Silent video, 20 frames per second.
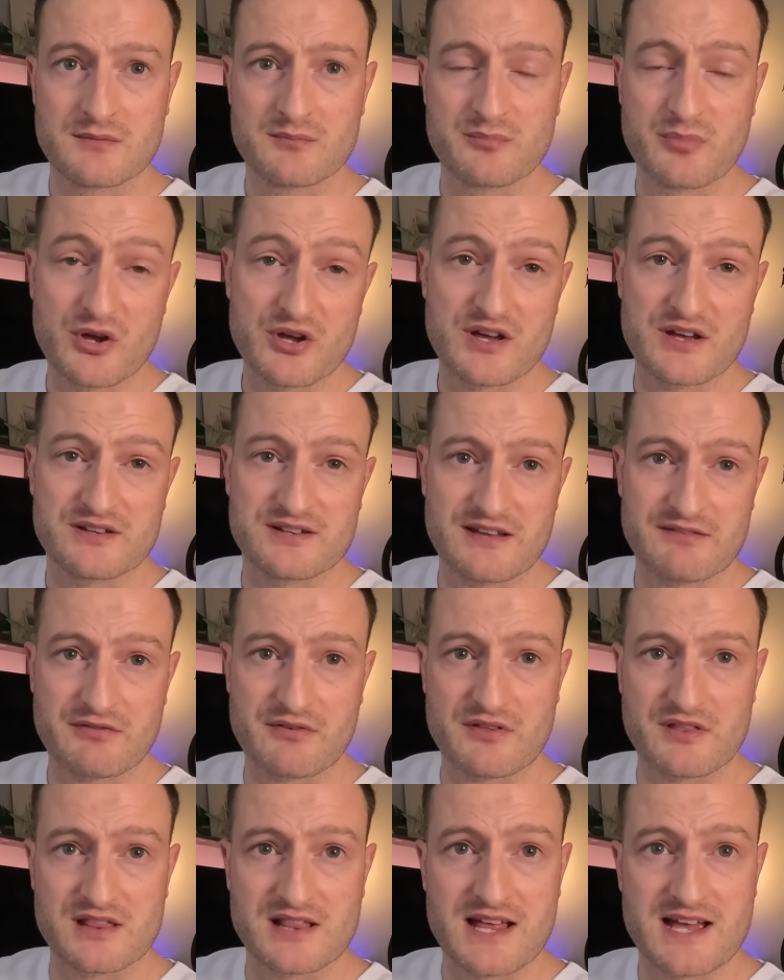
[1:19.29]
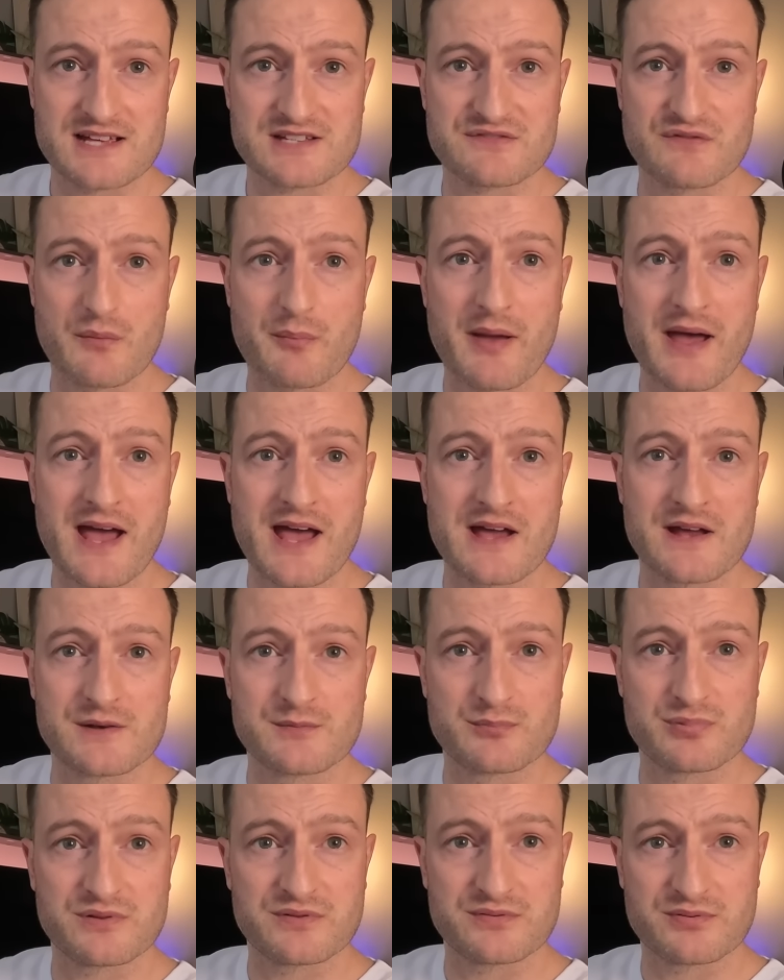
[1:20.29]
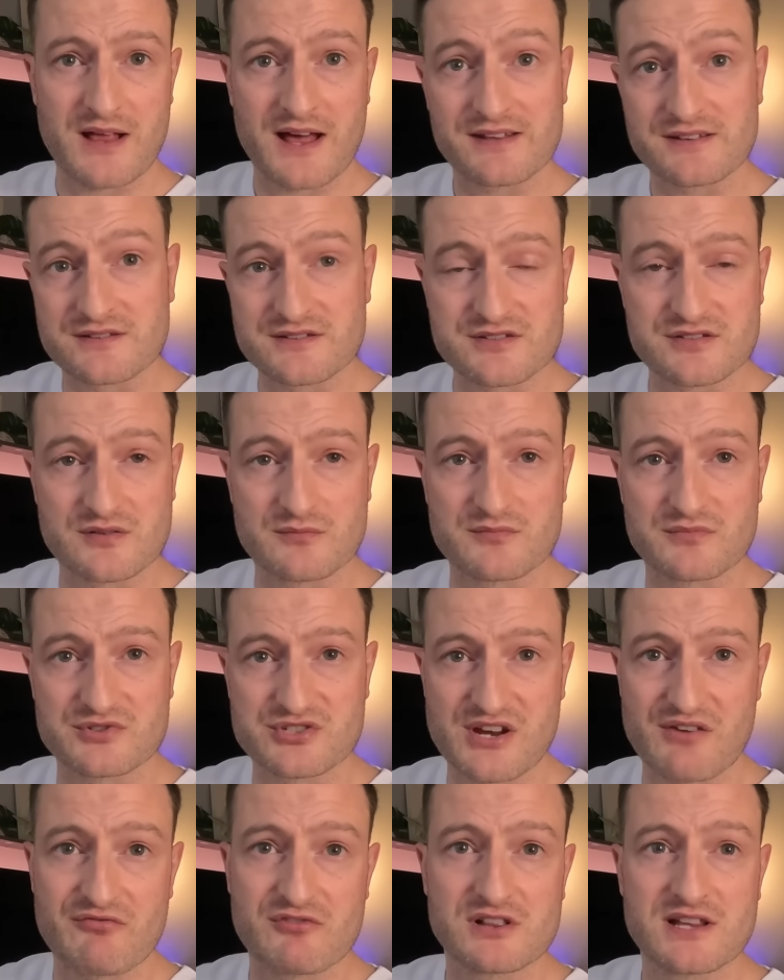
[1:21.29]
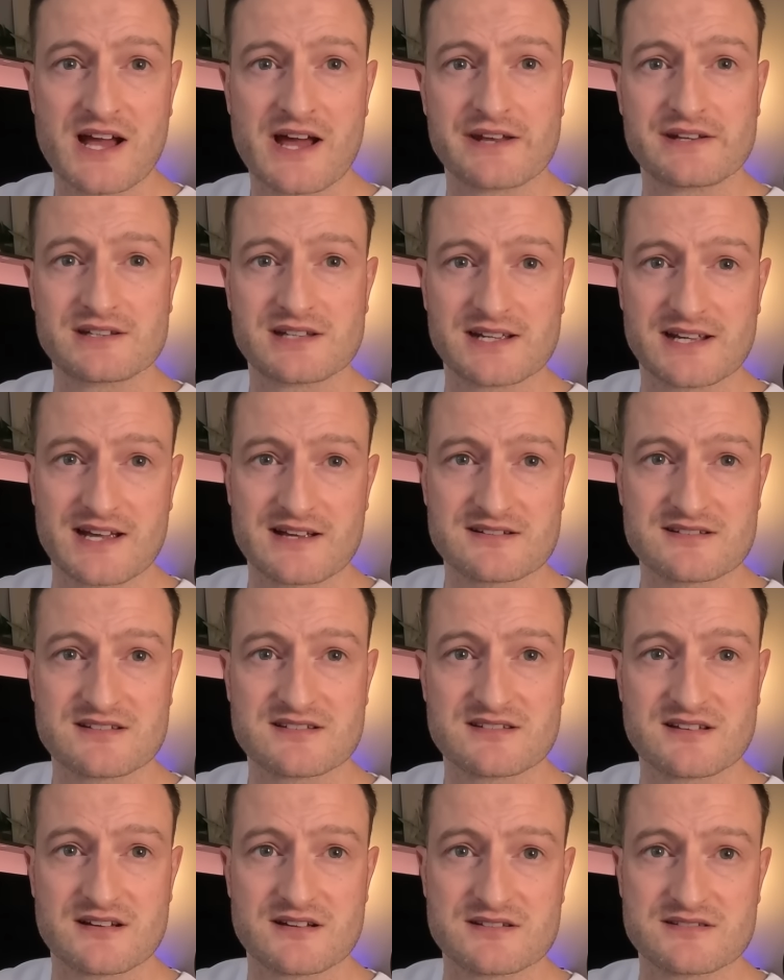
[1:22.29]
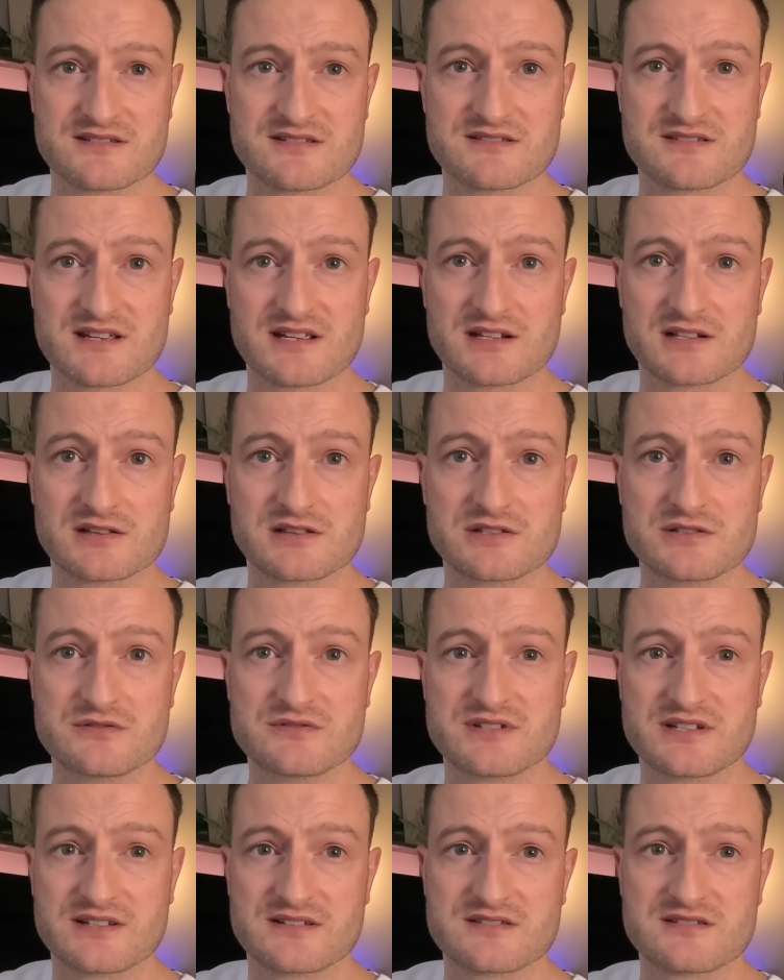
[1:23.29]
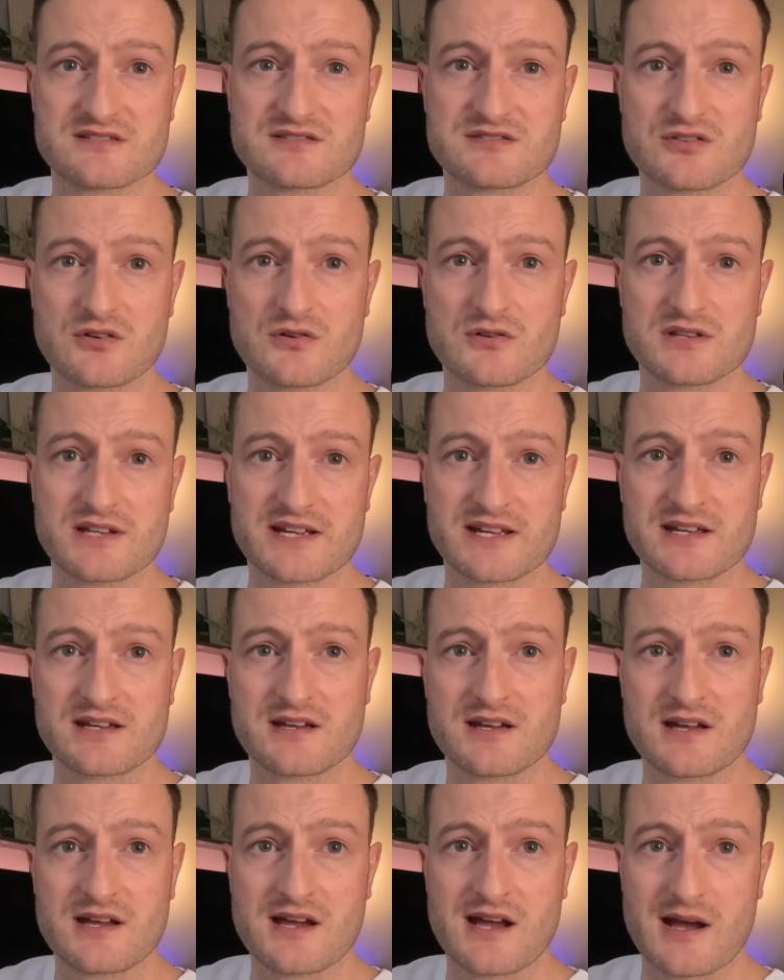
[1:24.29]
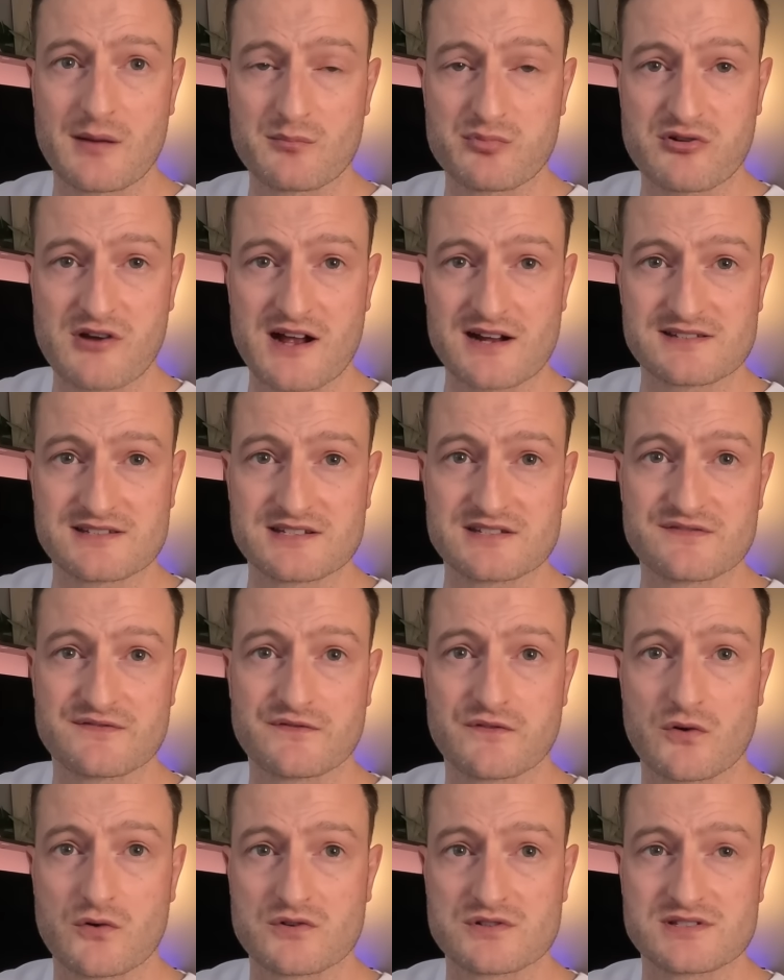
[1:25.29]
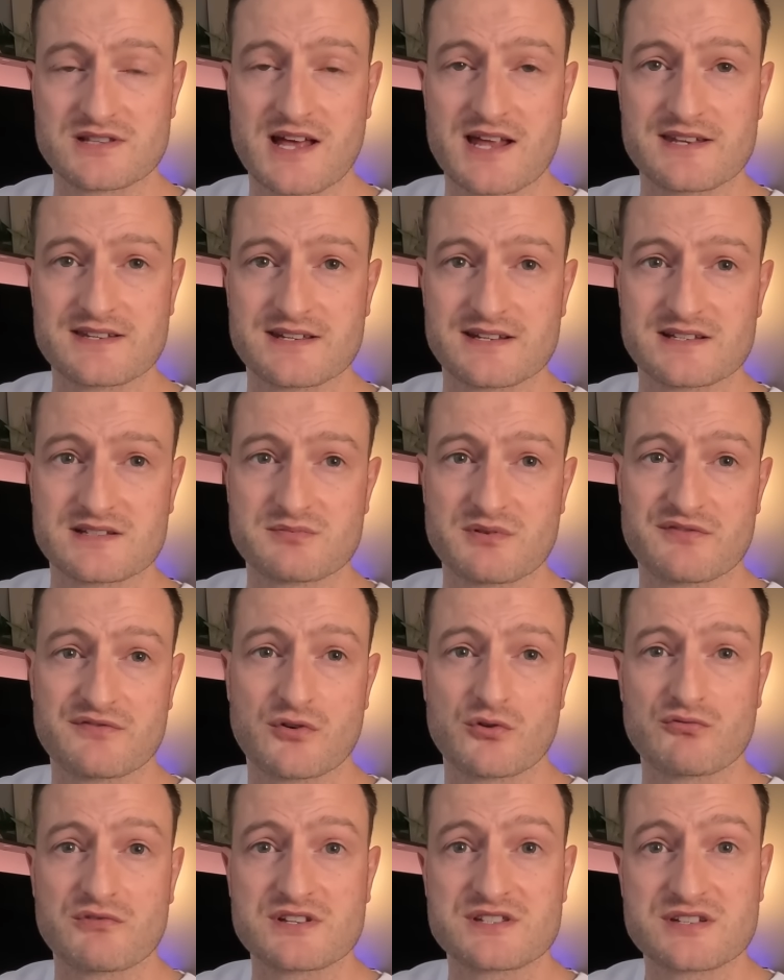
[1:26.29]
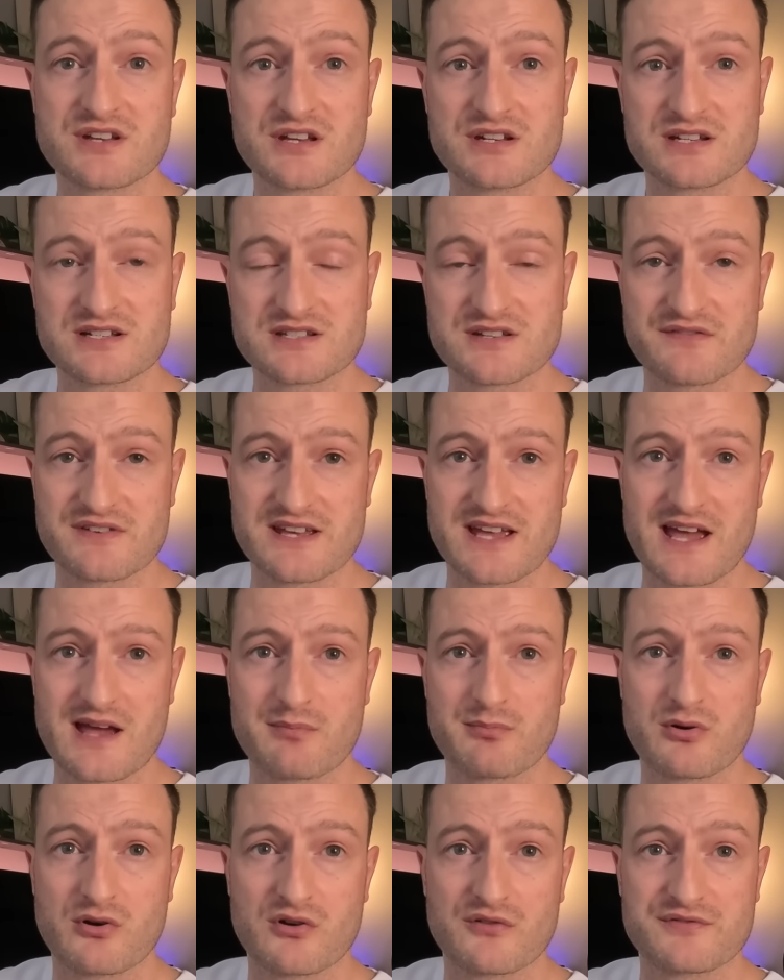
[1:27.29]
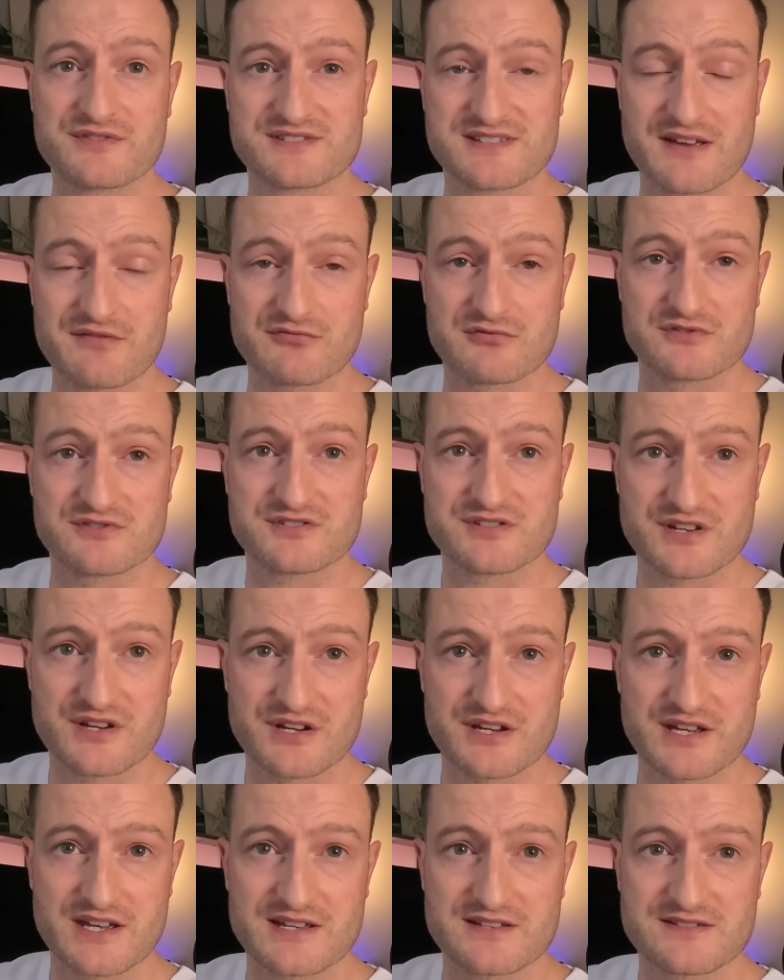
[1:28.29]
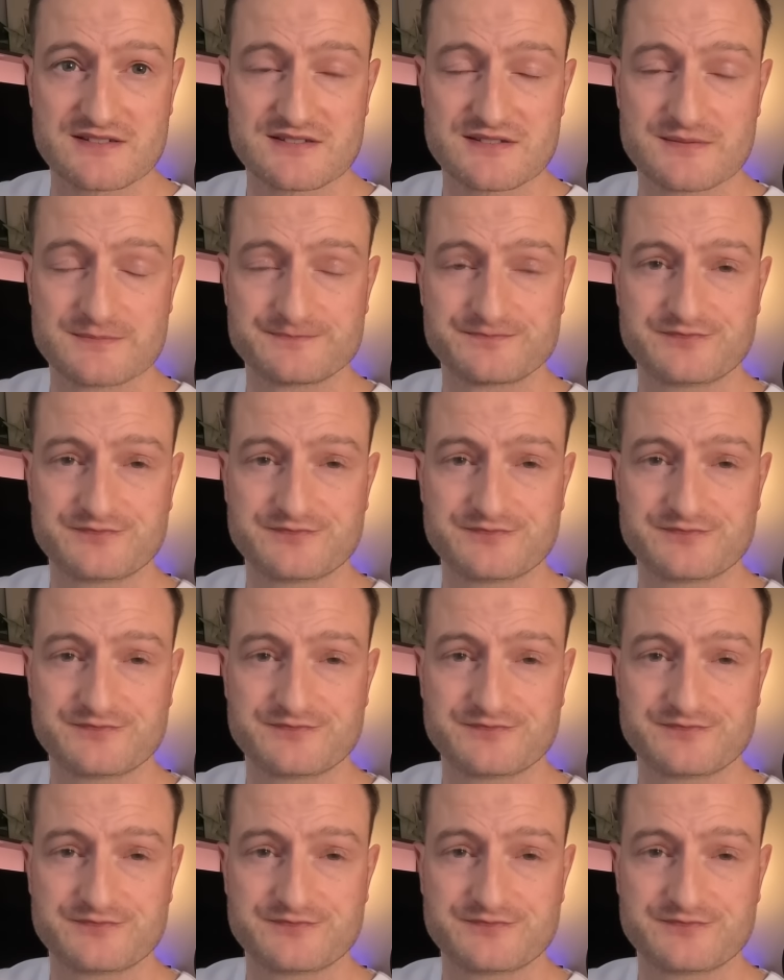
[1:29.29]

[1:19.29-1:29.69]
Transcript: but nevertheless the pair had planned some general handling exercises including stalling and practice forced landings before returning to the airport for several circuits.